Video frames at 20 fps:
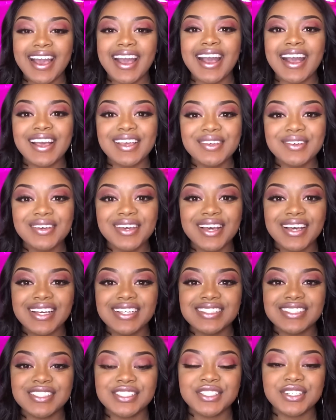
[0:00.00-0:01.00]
Hi you
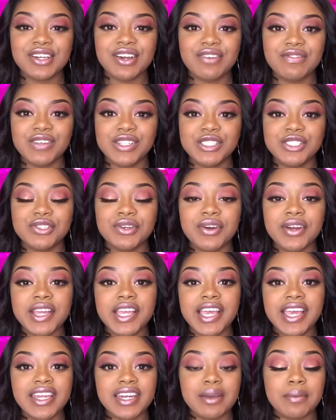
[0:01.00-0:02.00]
guys, it's your girl Victoria
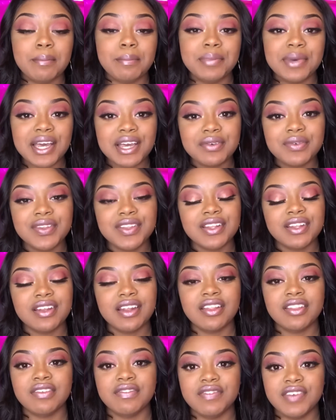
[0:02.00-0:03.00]
and I'm back with
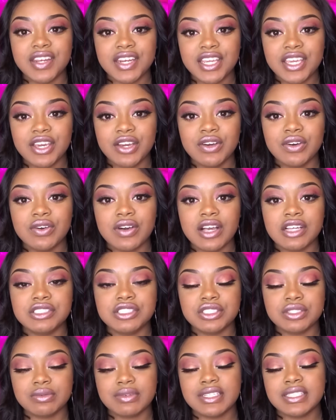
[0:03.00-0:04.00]
another video. I
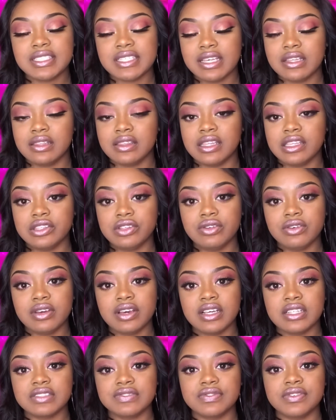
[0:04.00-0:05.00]
just want to say thank you
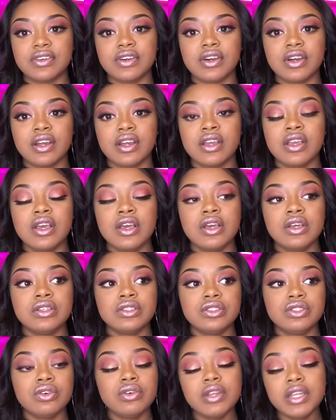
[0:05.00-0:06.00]
guys for
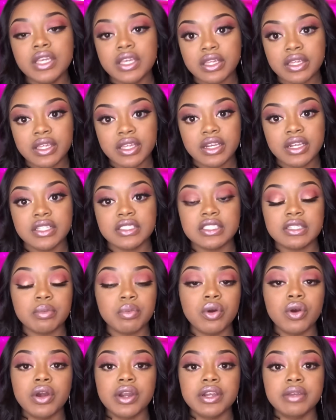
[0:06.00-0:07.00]
tuning in and
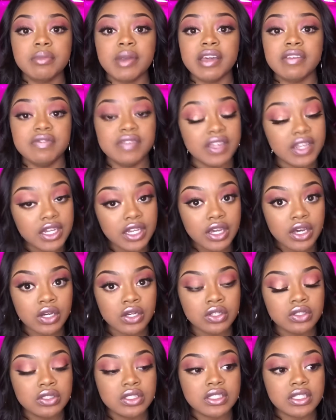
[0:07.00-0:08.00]
supporting my
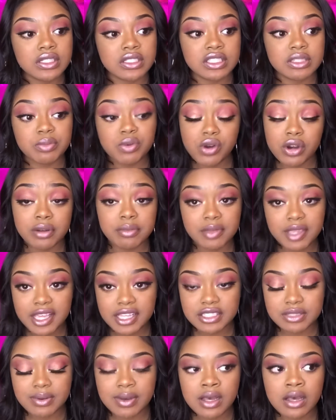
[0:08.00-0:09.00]
videos and supporting me
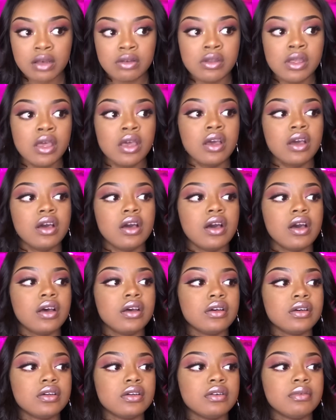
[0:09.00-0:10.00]
as well.
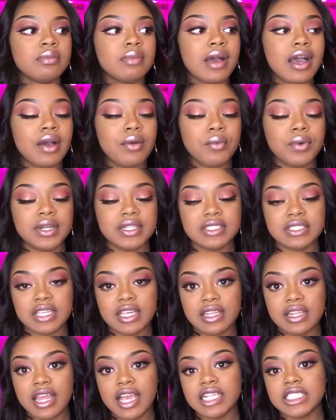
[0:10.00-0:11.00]
I want to
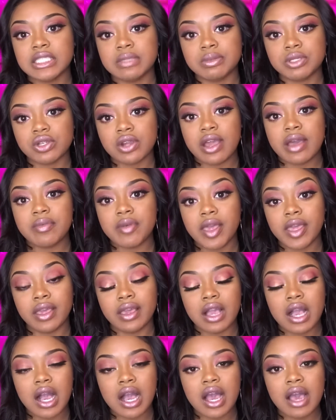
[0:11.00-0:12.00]
say like, subscribe,
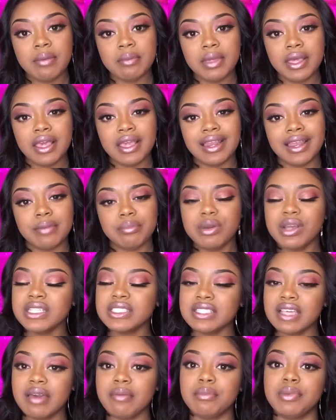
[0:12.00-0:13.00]
and comment, and press
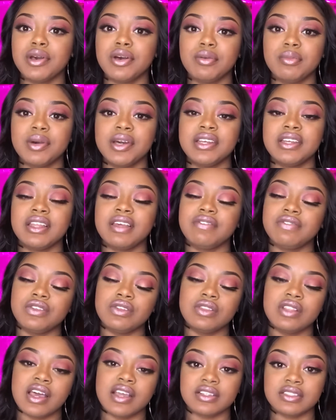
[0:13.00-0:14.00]
that bell button if
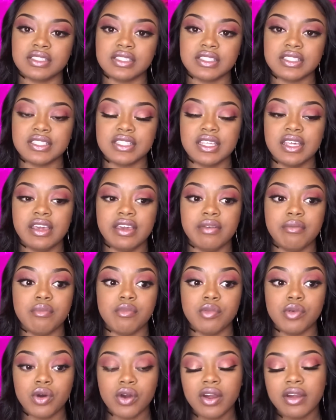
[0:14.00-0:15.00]
you'd like to see
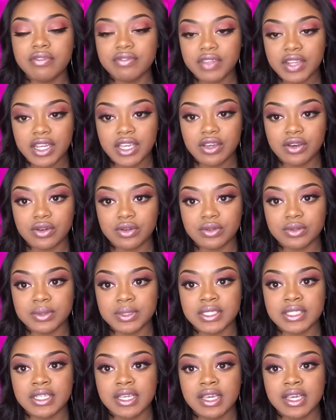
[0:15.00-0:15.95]
more videos.